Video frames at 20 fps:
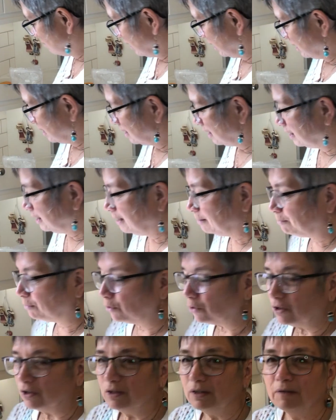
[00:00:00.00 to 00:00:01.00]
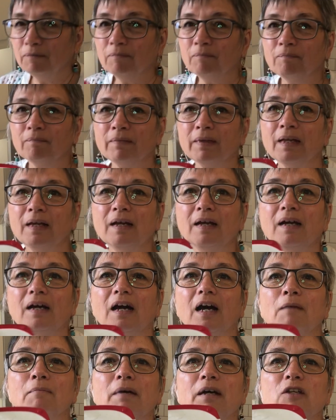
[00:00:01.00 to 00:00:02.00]
my cutting board
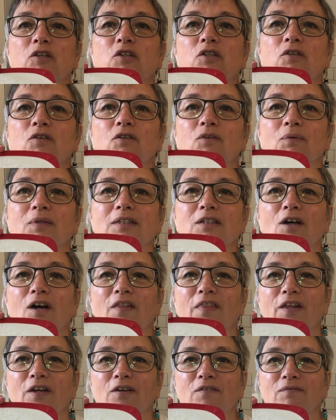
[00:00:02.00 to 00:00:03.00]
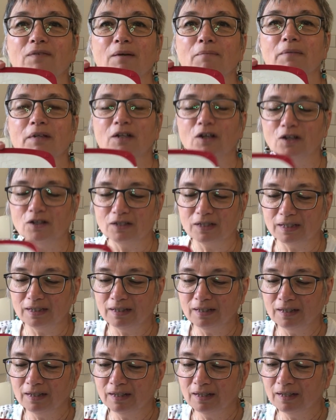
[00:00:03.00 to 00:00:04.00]
how much dirt was on there from the garden.
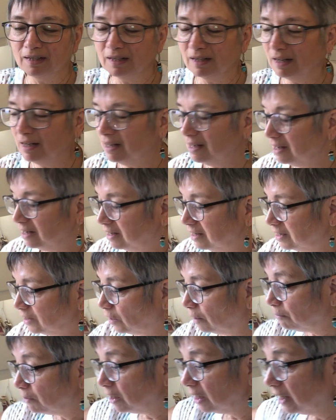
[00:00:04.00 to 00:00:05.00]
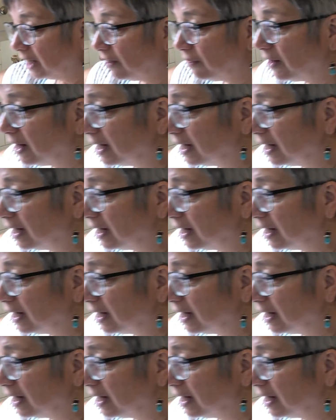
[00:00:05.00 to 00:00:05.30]
So I'm going to let